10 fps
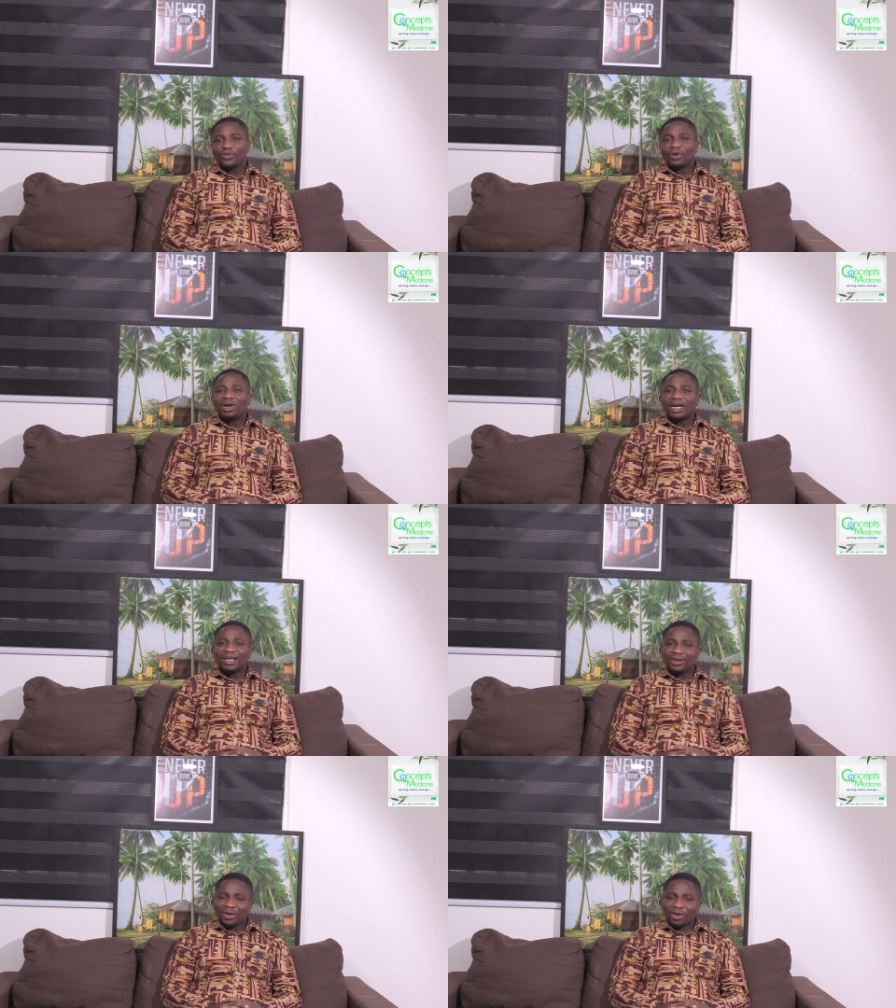for
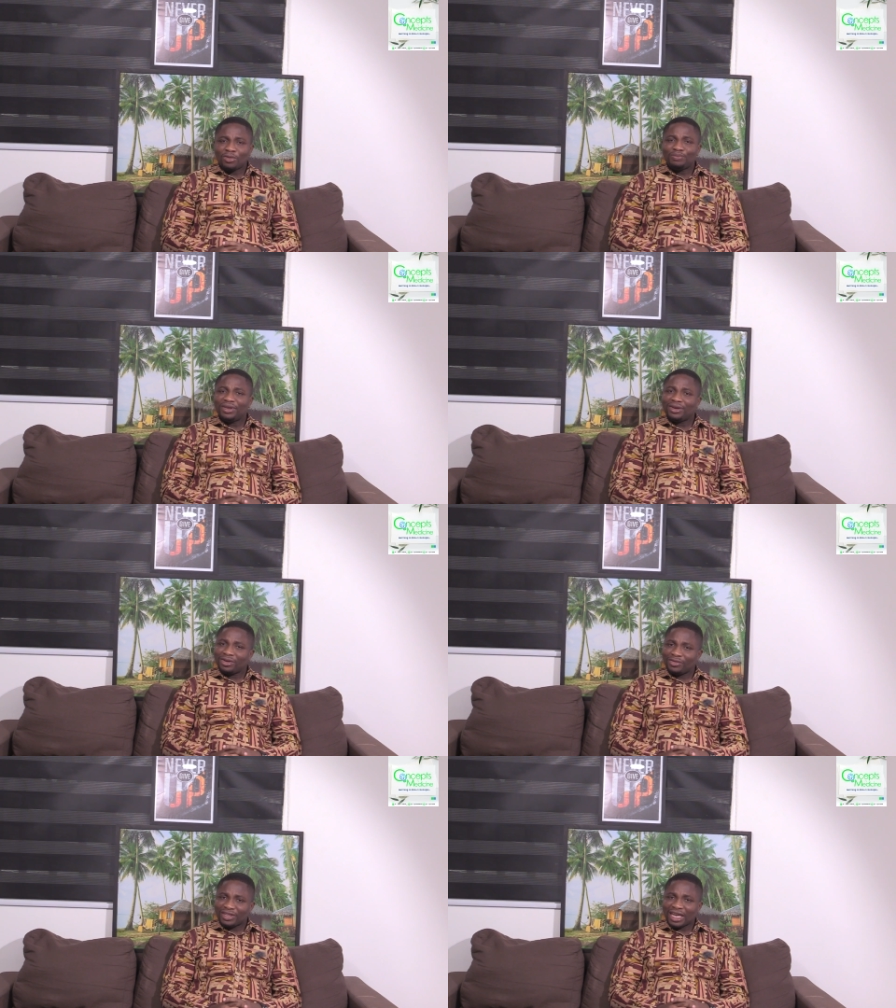a long
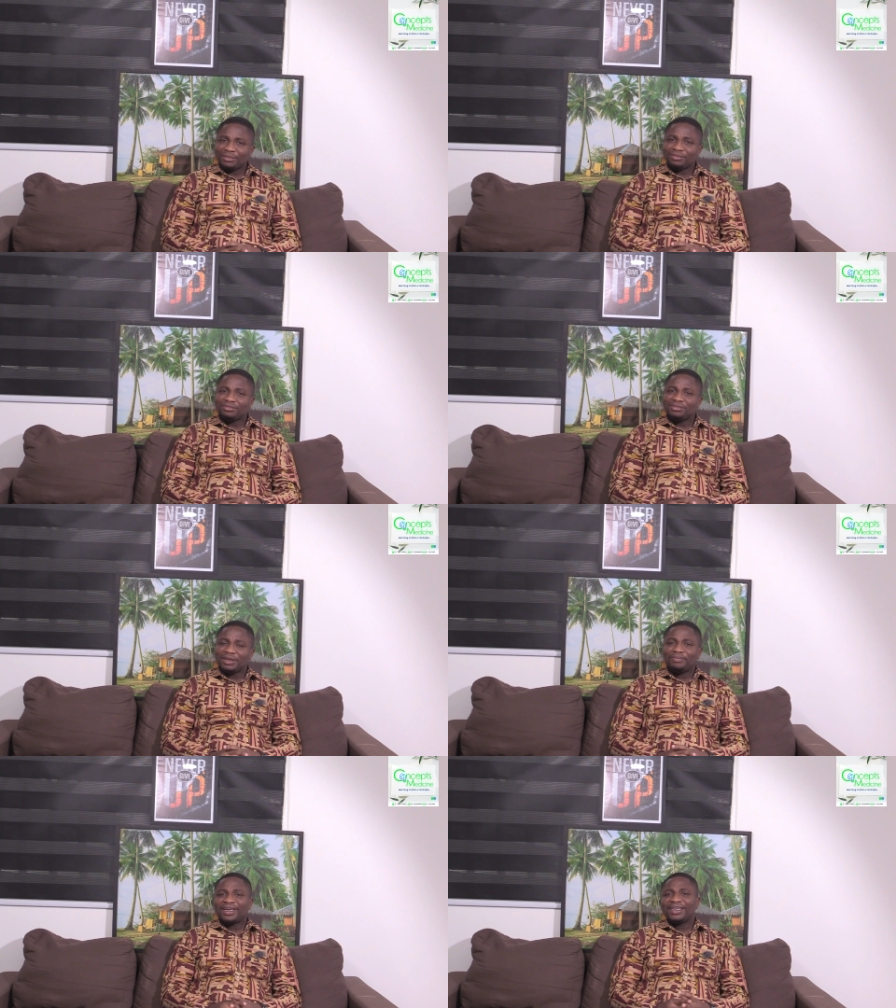period of time,
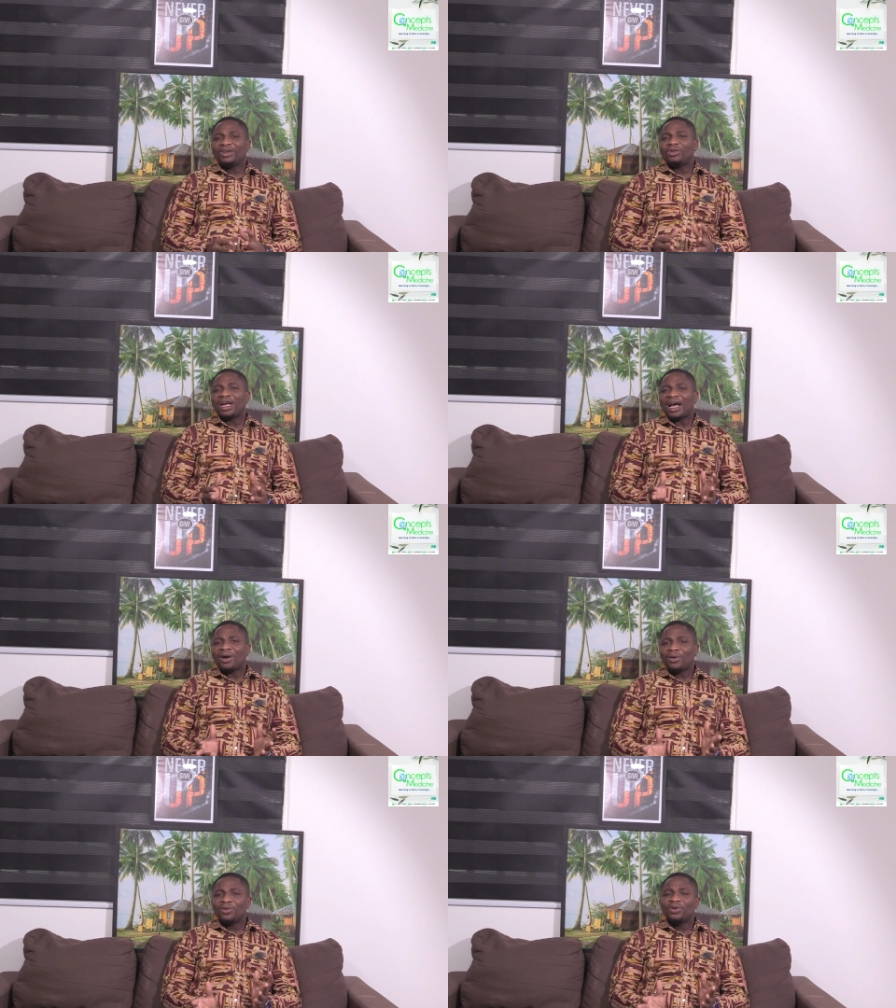depending on
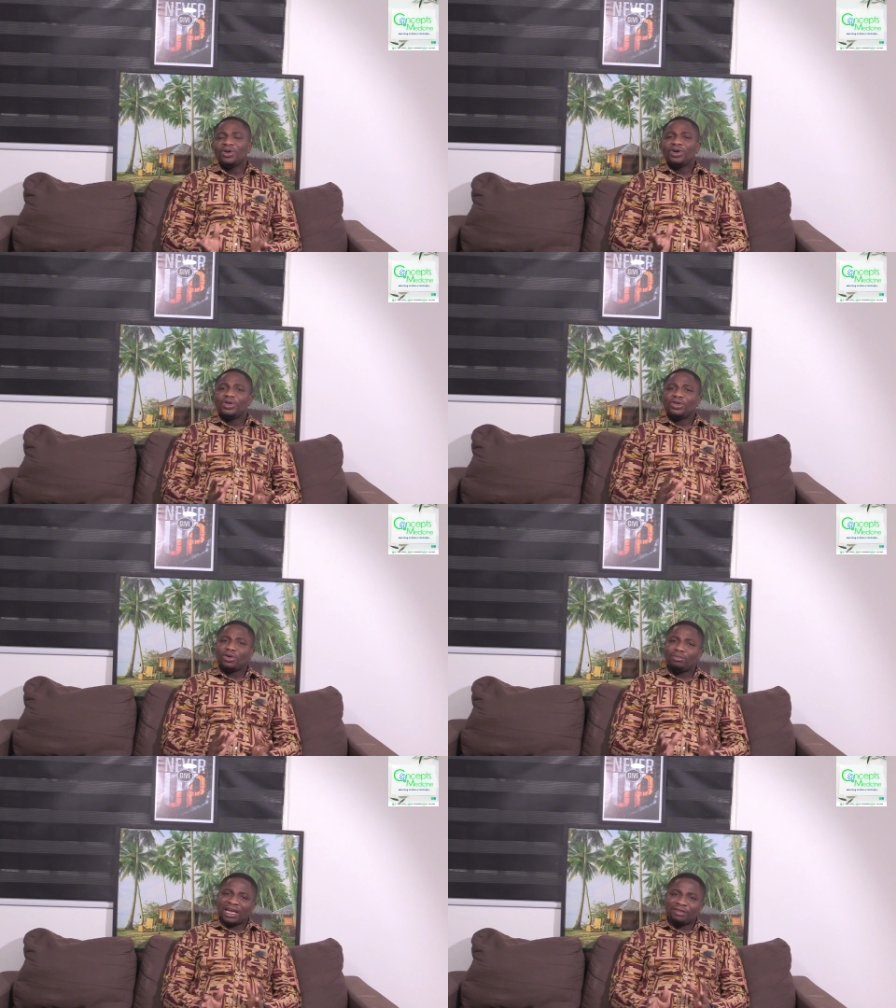how
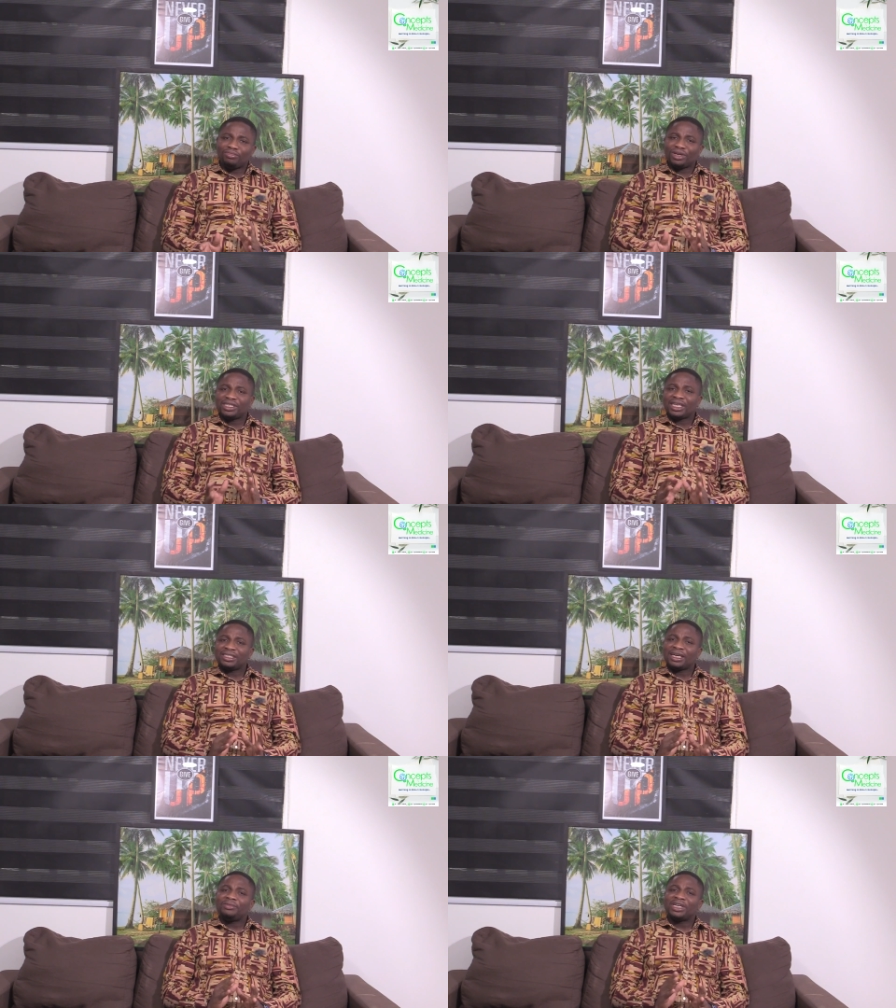your blood
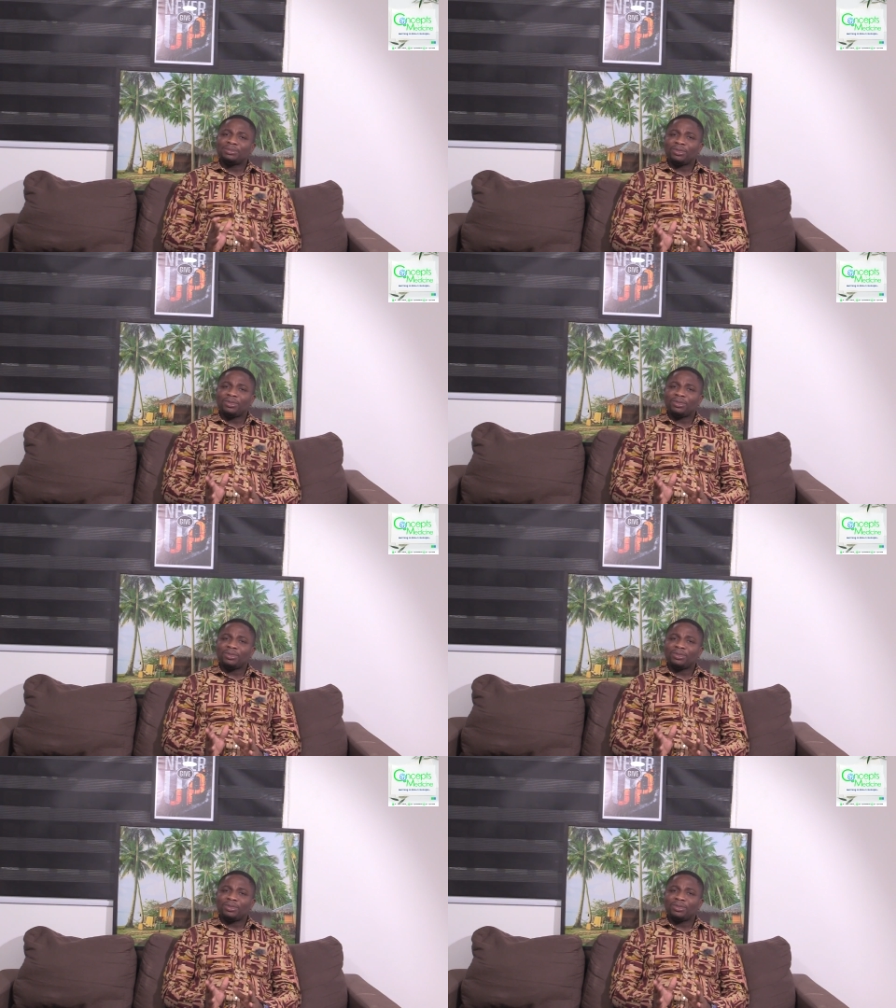pressures are